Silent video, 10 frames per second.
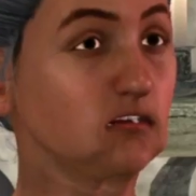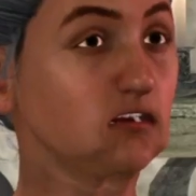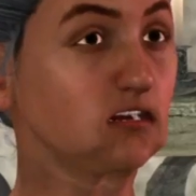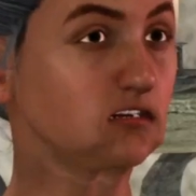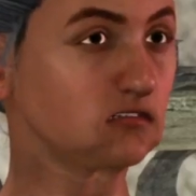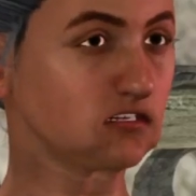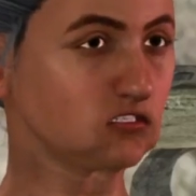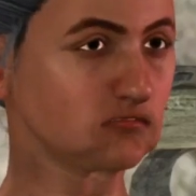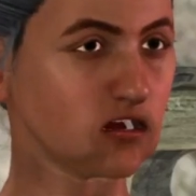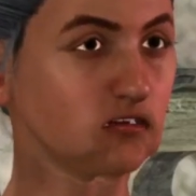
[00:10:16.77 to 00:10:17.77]
He's been
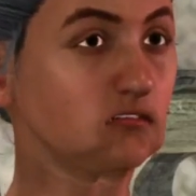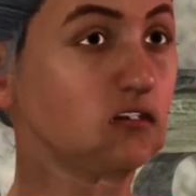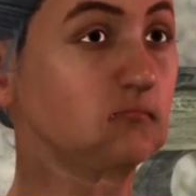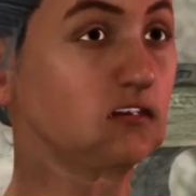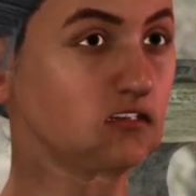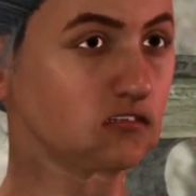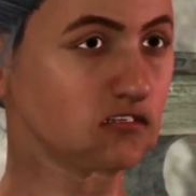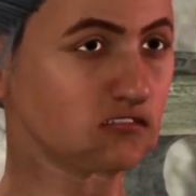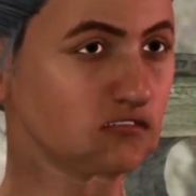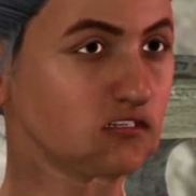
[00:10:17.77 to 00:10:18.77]
abroad for most of
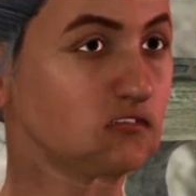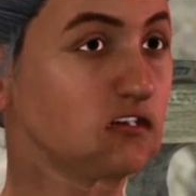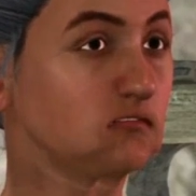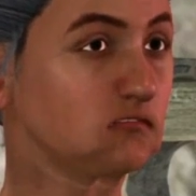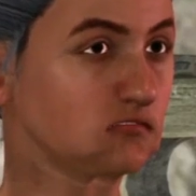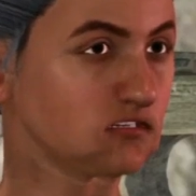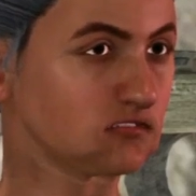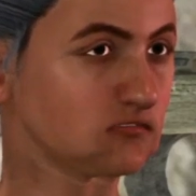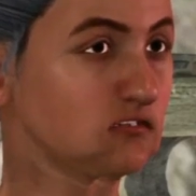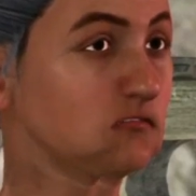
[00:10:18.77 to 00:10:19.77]
his life and not
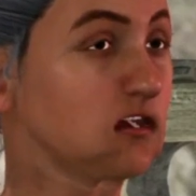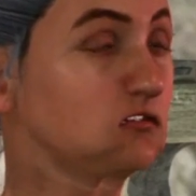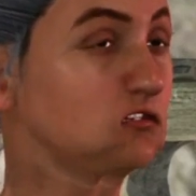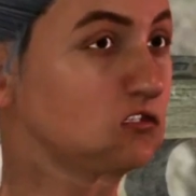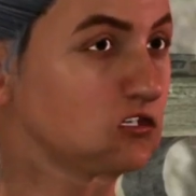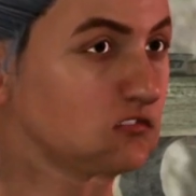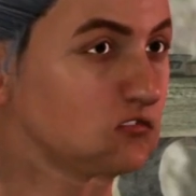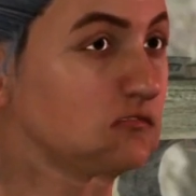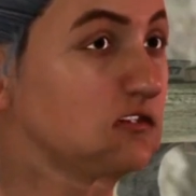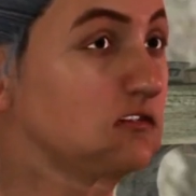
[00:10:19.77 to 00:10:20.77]
many people even know
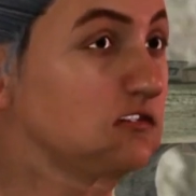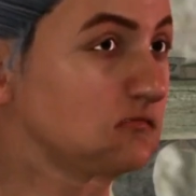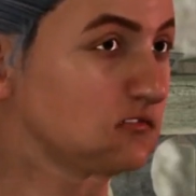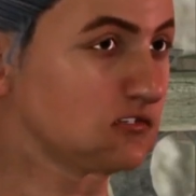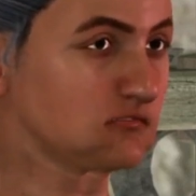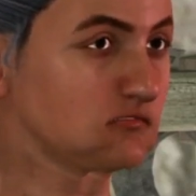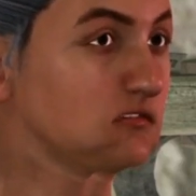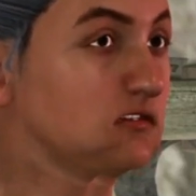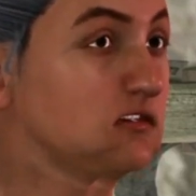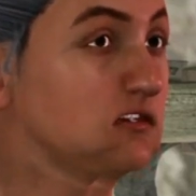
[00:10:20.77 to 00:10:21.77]
what he looks like.
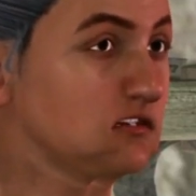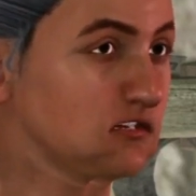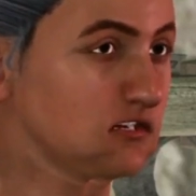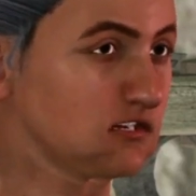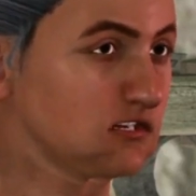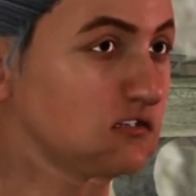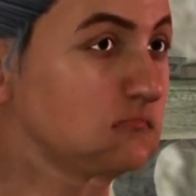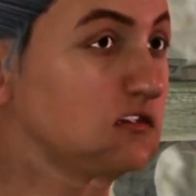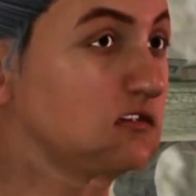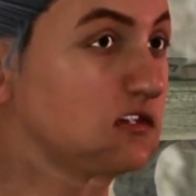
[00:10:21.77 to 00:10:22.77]
Now
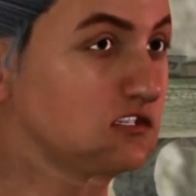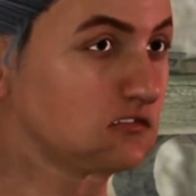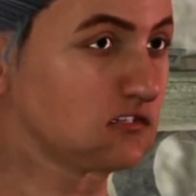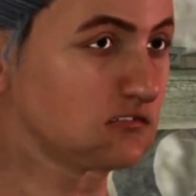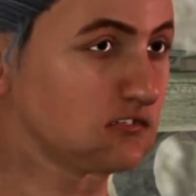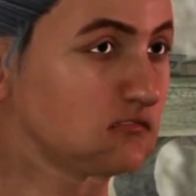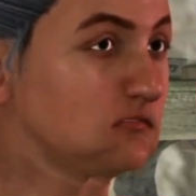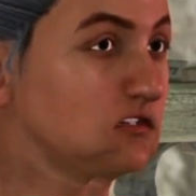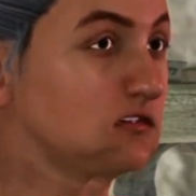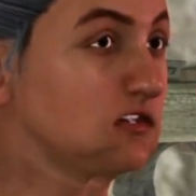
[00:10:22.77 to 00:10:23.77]
the king's staying in a
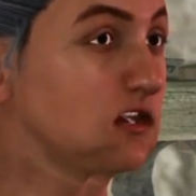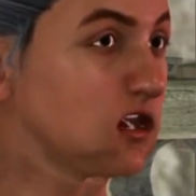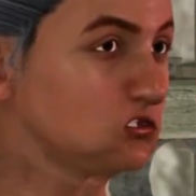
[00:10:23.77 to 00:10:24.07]
hunting lodge